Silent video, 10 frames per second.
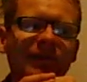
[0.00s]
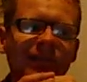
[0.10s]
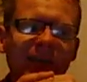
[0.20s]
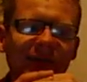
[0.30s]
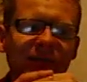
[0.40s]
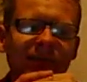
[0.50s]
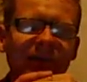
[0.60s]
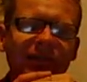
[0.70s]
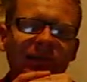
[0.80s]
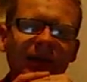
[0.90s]
sense
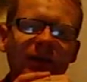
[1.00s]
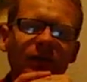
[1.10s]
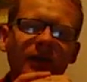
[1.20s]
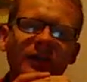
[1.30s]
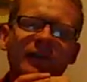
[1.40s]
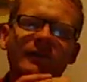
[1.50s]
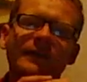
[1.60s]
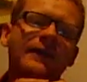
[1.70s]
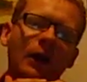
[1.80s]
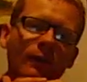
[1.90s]
as to how they could actually
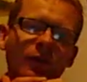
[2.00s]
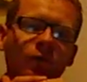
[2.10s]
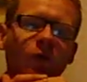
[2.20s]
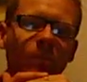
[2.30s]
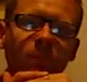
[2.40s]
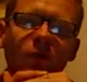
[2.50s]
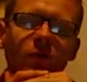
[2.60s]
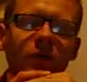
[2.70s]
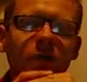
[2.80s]
carry on a book